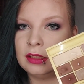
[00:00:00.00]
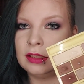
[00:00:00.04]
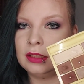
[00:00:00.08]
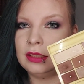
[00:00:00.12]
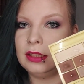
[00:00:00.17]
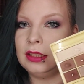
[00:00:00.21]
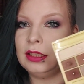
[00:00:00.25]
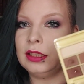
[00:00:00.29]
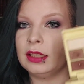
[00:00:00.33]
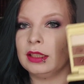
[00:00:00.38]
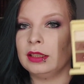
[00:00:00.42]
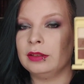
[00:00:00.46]

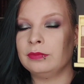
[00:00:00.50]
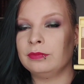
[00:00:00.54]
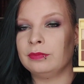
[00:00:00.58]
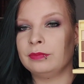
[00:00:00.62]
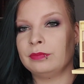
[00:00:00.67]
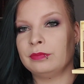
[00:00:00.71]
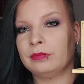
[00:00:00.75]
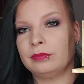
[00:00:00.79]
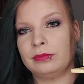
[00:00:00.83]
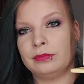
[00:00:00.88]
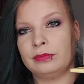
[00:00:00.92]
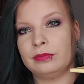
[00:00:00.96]
yeah,
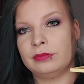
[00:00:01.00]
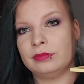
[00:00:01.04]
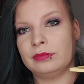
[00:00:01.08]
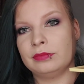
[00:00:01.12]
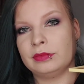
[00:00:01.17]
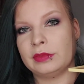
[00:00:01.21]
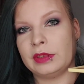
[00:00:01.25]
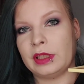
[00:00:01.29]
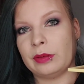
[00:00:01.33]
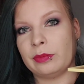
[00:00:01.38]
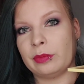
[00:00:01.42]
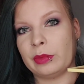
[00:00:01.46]

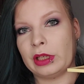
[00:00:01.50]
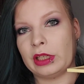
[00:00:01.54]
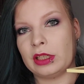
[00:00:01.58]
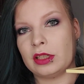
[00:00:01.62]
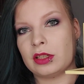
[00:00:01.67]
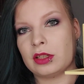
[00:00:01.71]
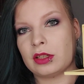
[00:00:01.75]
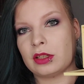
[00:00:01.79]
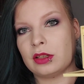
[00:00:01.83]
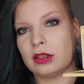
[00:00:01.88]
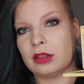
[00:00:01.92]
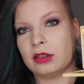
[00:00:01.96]
that
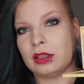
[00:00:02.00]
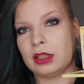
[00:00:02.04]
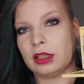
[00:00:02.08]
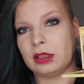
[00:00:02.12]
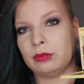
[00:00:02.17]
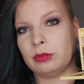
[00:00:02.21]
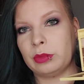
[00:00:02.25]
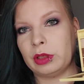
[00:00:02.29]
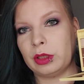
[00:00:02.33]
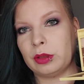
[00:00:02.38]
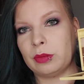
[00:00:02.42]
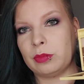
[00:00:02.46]

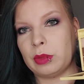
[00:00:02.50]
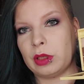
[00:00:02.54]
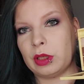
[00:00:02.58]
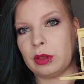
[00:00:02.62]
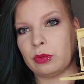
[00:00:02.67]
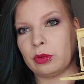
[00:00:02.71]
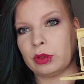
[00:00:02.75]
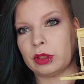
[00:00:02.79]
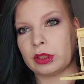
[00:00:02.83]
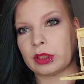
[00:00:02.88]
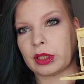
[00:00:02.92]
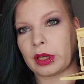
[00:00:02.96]
might be
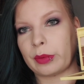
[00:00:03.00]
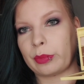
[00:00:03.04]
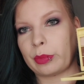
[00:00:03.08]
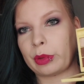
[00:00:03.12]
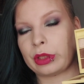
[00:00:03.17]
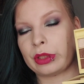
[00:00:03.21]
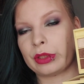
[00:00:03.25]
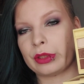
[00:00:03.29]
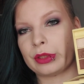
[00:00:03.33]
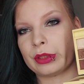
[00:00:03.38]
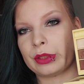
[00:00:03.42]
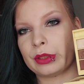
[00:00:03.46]
what
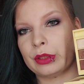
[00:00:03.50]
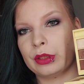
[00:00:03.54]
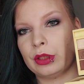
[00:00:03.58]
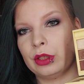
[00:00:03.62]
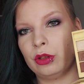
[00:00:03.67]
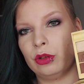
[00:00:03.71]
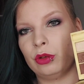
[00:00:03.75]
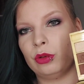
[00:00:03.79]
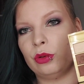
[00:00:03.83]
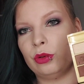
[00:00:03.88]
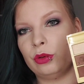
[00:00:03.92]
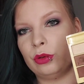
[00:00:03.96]
happens.
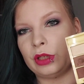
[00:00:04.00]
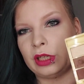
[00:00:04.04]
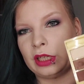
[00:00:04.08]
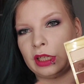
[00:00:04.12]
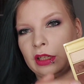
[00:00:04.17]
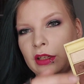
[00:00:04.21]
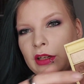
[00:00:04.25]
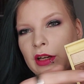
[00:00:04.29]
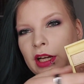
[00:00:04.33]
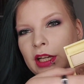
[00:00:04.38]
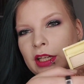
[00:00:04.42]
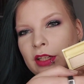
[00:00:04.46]
Or I
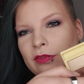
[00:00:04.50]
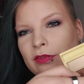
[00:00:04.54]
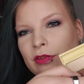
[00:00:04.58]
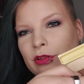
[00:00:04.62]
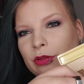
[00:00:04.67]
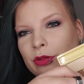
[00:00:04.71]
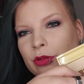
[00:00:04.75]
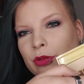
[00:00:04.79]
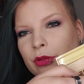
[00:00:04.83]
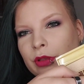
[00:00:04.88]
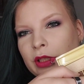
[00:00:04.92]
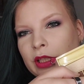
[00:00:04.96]
kind of
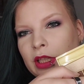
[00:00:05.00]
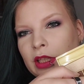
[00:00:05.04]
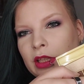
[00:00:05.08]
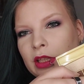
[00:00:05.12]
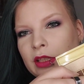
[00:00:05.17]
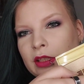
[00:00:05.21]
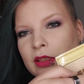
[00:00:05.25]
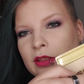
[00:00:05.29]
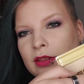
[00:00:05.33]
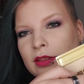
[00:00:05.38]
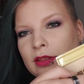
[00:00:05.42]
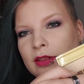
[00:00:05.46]
also like
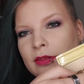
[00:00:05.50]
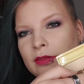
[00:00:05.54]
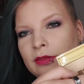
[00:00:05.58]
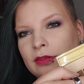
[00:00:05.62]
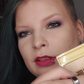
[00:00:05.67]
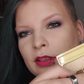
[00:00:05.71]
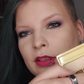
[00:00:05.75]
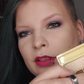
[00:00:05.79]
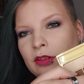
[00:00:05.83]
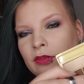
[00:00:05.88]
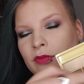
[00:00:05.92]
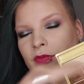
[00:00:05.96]
this
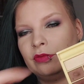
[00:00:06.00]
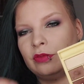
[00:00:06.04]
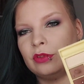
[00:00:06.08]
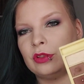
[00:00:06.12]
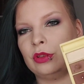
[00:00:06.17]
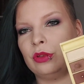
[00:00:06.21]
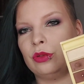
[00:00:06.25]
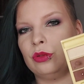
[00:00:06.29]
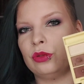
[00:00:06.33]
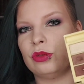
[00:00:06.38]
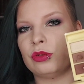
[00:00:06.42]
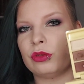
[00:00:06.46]
for
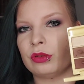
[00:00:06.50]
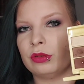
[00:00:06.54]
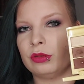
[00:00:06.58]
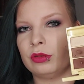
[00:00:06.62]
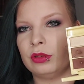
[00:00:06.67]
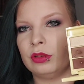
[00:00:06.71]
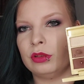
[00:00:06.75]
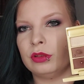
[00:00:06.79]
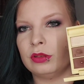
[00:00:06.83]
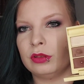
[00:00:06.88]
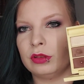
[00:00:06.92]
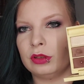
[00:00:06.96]
neutral
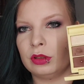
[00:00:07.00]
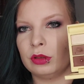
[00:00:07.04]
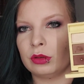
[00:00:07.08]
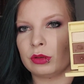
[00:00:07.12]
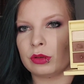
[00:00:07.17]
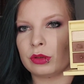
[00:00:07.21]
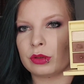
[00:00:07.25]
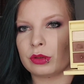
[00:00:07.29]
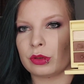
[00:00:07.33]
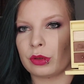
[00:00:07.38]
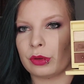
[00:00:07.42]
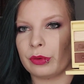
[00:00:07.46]

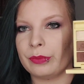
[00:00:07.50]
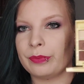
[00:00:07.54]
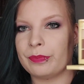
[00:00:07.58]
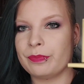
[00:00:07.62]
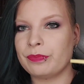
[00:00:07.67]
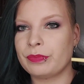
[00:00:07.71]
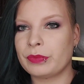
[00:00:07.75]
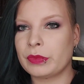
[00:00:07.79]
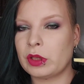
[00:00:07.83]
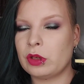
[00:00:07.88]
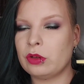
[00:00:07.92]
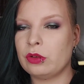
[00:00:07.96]
looks, so
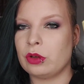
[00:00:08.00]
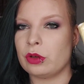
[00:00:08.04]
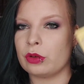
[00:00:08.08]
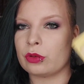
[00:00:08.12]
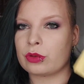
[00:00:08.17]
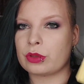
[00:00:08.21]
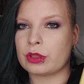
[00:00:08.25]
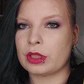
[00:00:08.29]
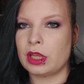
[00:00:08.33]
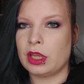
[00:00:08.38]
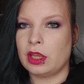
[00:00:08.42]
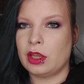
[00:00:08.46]
who
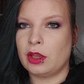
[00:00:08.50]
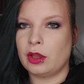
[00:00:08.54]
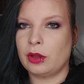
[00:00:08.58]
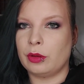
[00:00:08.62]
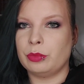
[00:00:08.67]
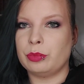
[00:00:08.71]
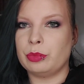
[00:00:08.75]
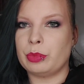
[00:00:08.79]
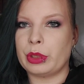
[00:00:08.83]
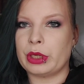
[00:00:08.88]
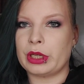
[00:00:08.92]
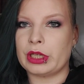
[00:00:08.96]
knows.
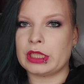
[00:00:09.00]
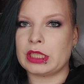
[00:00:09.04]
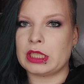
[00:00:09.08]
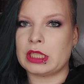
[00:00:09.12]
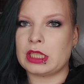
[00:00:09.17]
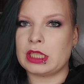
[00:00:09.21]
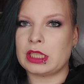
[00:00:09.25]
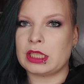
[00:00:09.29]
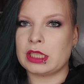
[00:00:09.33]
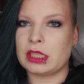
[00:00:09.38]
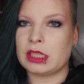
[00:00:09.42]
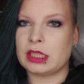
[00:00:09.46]

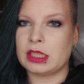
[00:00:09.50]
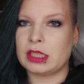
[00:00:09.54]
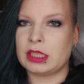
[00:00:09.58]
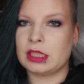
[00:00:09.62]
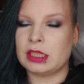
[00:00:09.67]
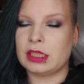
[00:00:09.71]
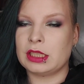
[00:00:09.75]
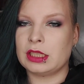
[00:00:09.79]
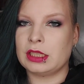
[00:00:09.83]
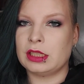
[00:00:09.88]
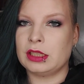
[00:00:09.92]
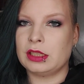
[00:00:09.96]
But
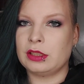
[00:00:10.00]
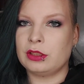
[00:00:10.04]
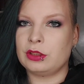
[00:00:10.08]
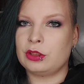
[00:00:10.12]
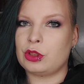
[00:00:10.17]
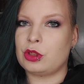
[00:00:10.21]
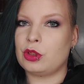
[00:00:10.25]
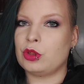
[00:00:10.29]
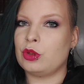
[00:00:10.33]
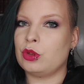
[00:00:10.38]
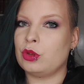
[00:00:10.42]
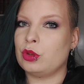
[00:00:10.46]

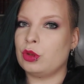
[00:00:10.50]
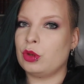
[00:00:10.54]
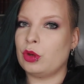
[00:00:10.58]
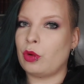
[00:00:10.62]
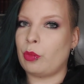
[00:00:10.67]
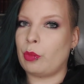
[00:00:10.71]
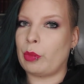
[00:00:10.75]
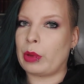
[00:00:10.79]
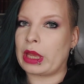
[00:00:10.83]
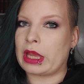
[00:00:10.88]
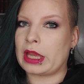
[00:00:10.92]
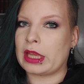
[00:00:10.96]
2
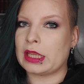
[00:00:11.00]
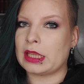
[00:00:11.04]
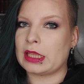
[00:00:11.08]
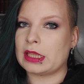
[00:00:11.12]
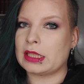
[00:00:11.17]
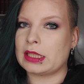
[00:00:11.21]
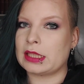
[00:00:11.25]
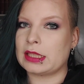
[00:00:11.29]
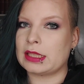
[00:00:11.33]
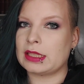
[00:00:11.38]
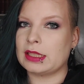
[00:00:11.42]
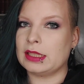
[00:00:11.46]

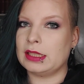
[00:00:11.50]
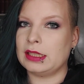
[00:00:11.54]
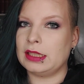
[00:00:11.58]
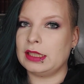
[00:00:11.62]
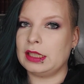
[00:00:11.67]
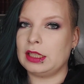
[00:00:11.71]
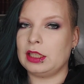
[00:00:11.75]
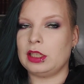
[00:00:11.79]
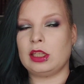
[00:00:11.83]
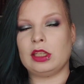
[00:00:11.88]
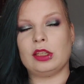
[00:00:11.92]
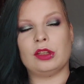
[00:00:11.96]
pans
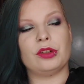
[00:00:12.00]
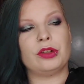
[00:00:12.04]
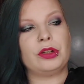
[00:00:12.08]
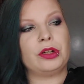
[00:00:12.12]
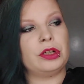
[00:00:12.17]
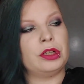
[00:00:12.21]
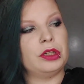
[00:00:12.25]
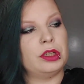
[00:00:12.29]
in here,